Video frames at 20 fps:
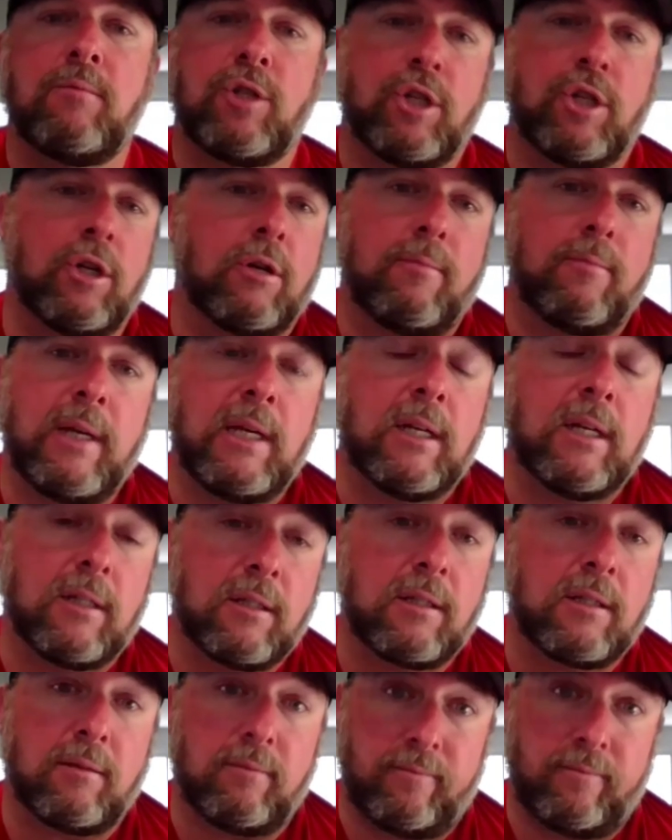Sure.
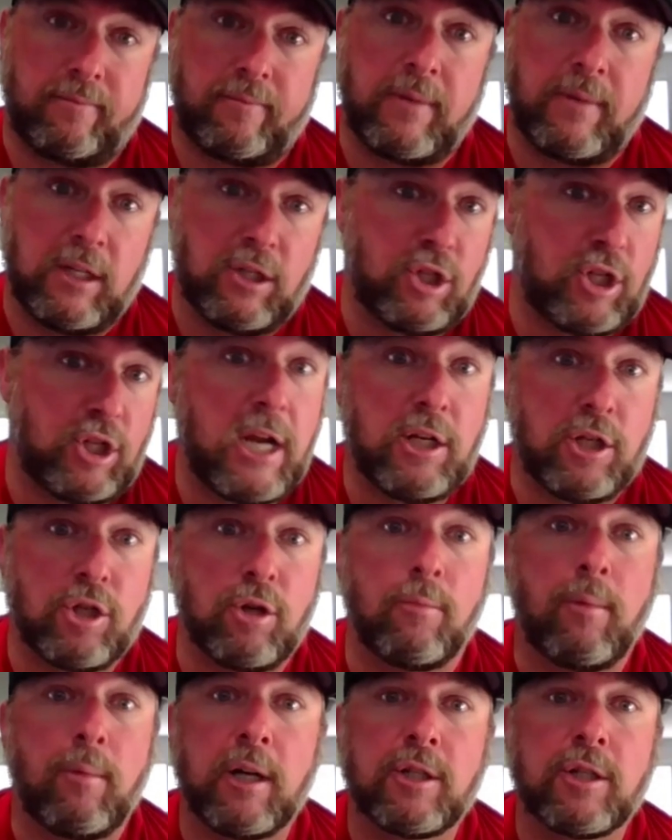Because things change
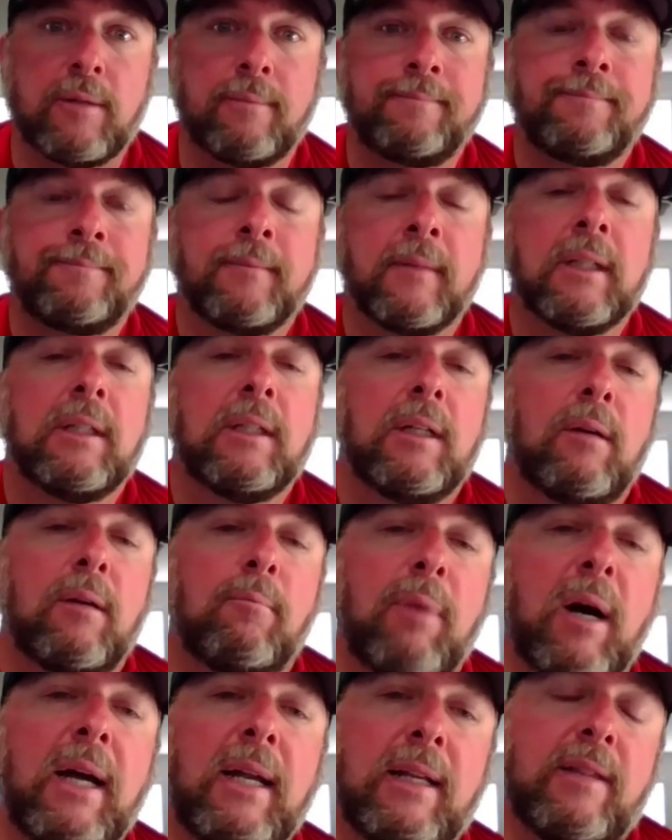so much,
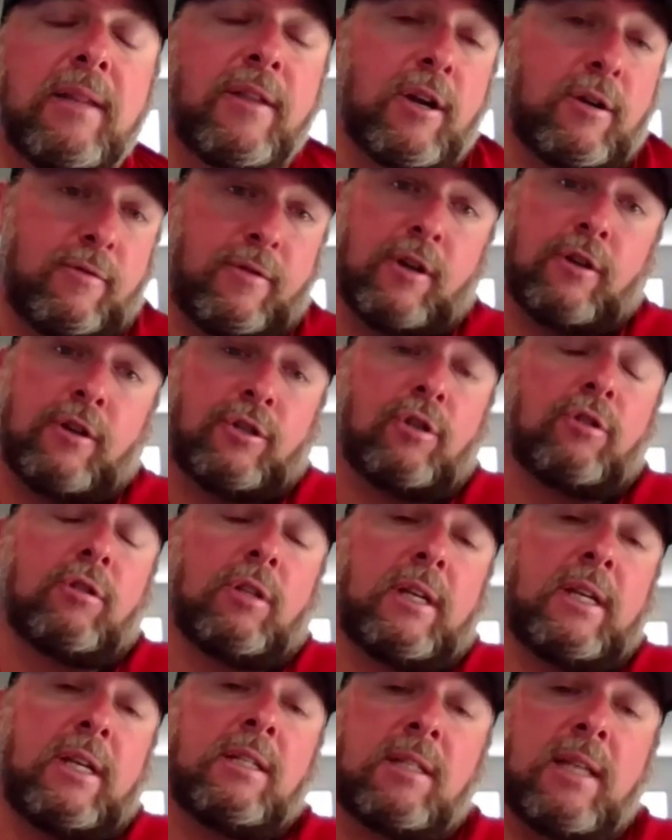but there
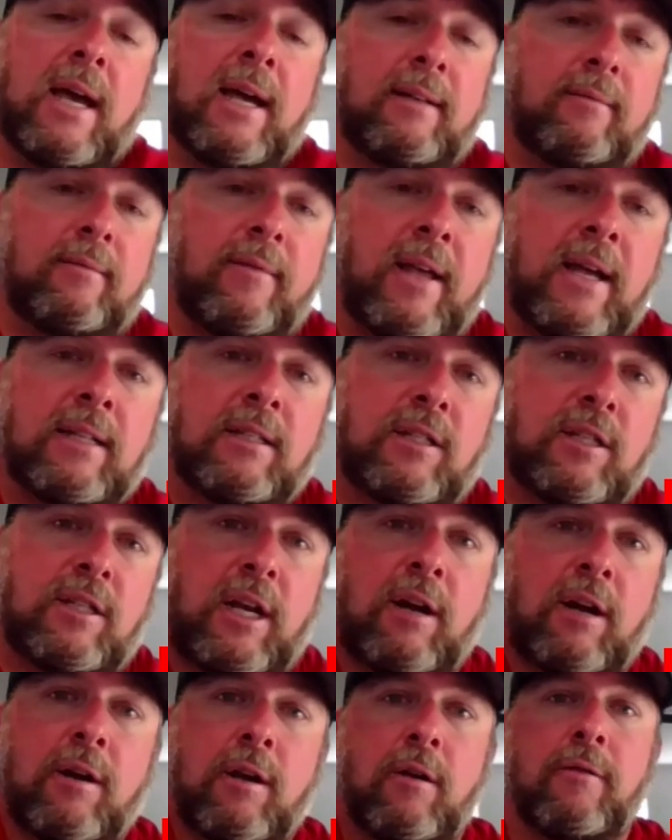certainly is that
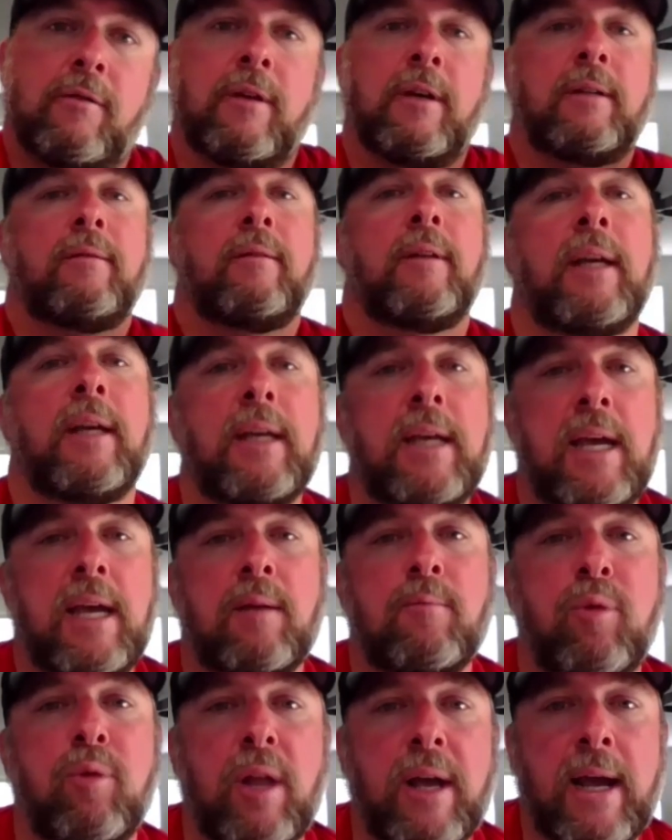scenario that
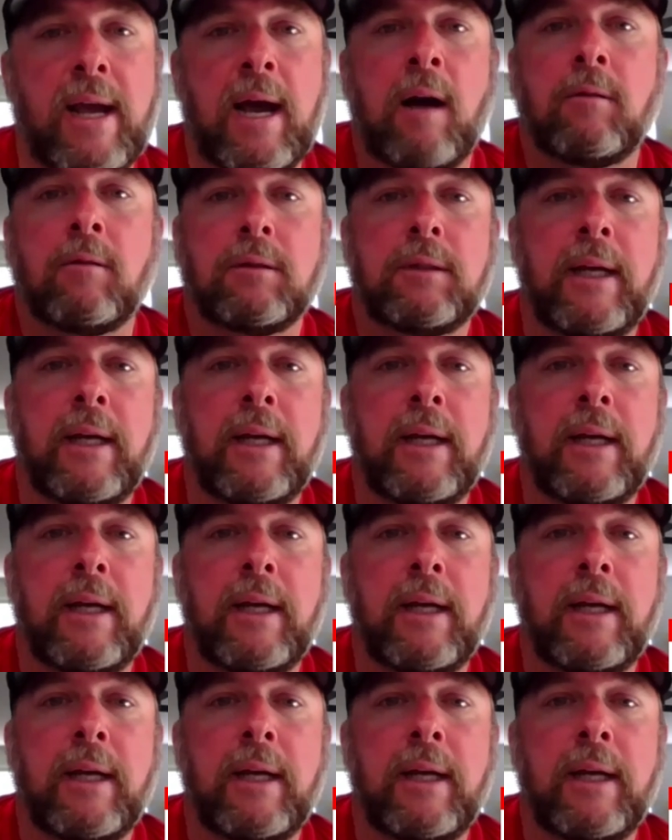can play out.